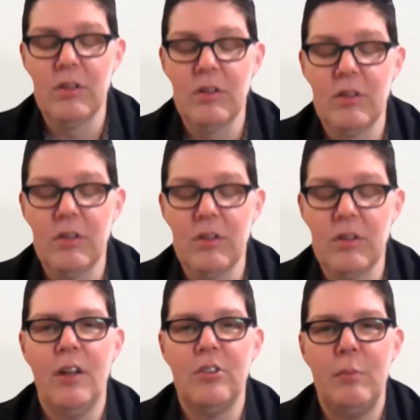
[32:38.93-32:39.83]
there's a
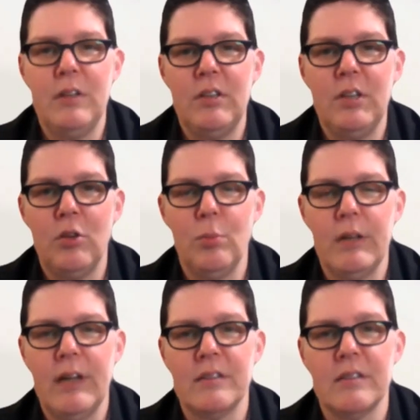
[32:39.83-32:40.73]
lot of
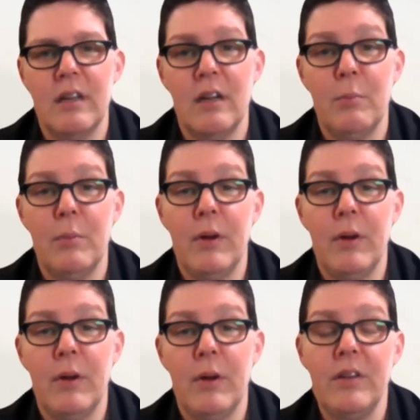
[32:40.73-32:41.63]
LGBTQ plus
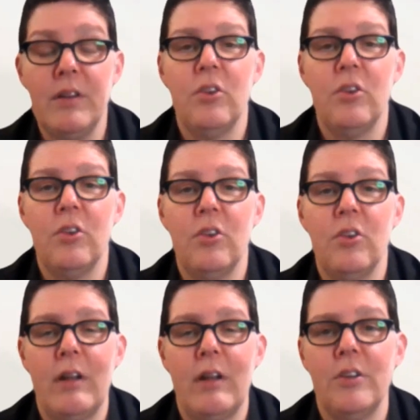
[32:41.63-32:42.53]
buzzwords what I've
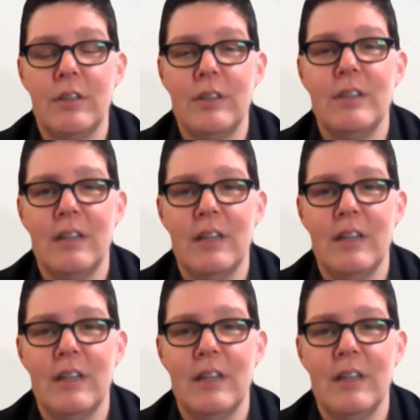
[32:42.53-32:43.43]
learned,
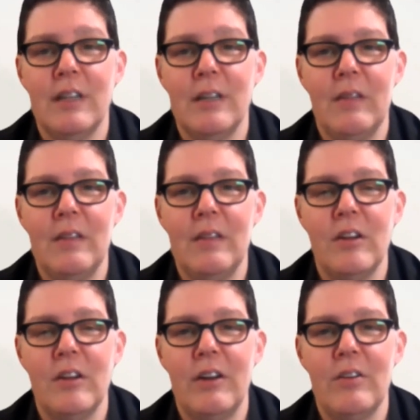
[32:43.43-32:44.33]
at
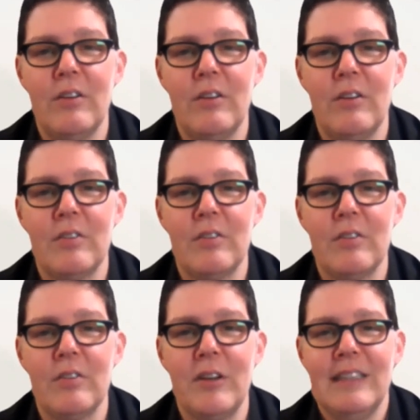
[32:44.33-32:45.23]
least here in
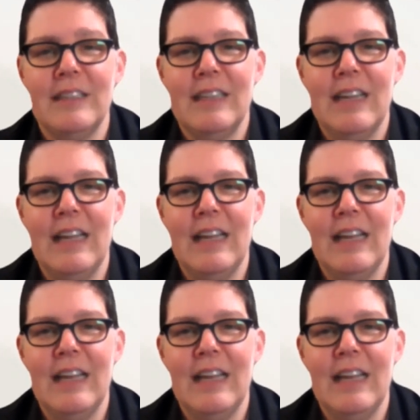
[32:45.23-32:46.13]
Arizona.
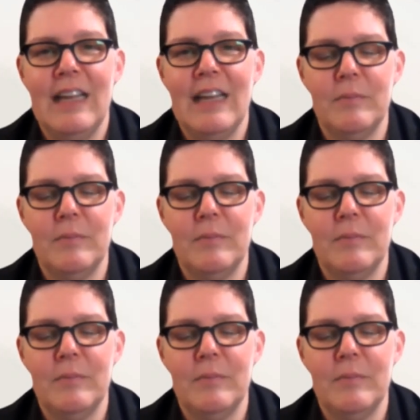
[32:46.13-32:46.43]
And